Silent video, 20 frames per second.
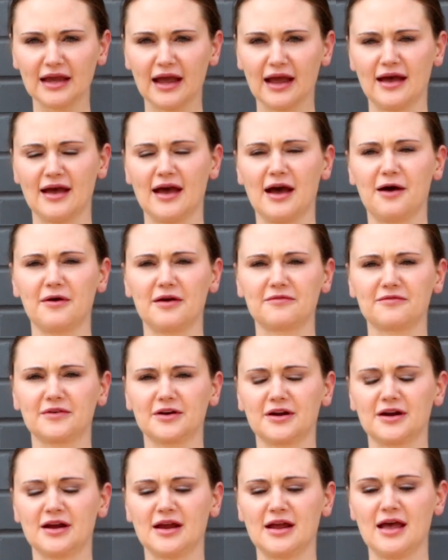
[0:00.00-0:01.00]

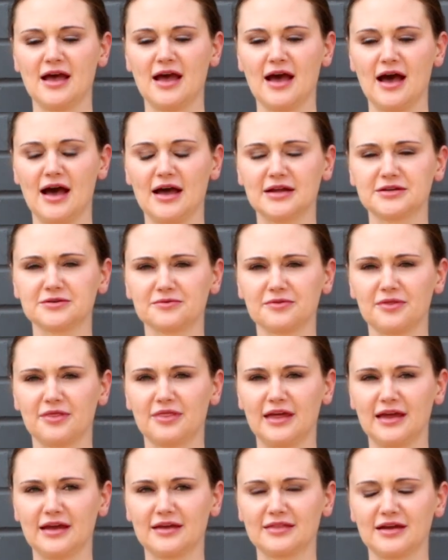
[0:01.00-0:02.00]
However, I don't
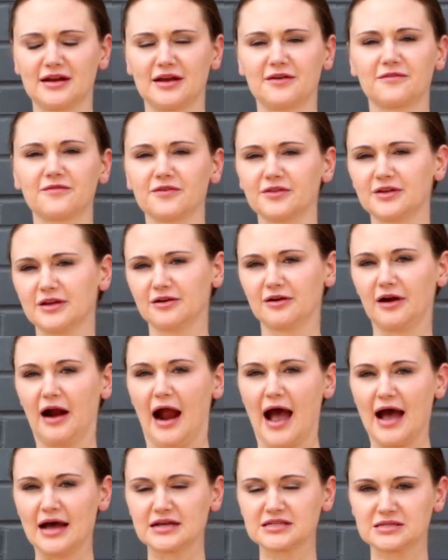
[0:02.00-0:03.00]
think that I fully
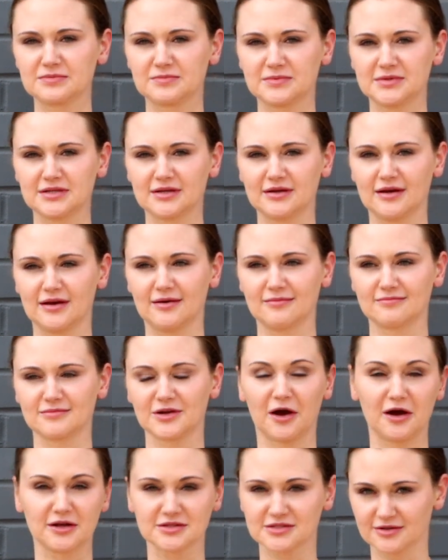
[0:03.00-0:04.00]
grasped um,
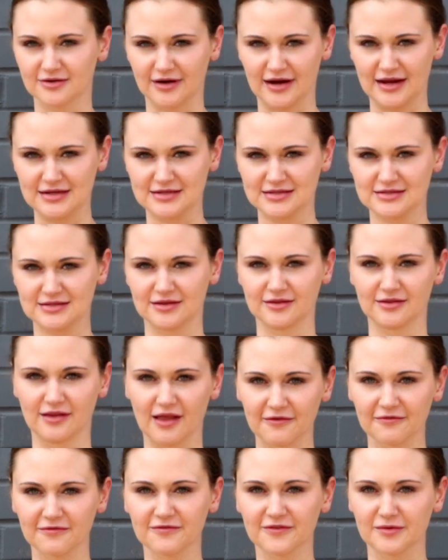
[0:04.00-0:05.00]
God's grace and
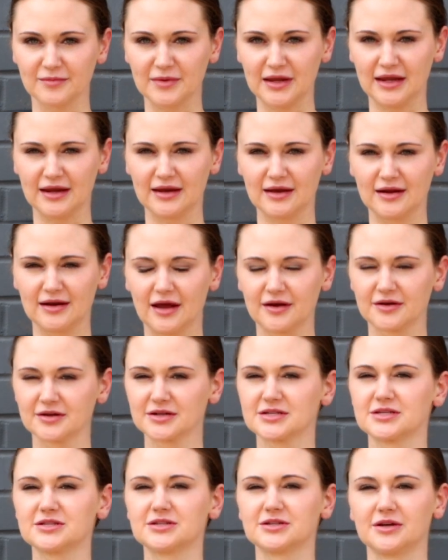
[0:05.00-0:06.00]
love for me and
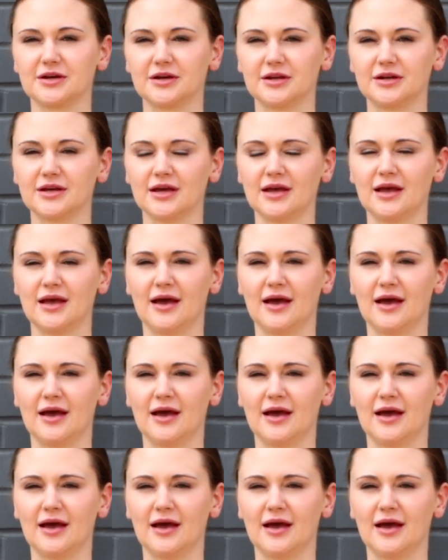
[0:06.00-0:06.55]
understood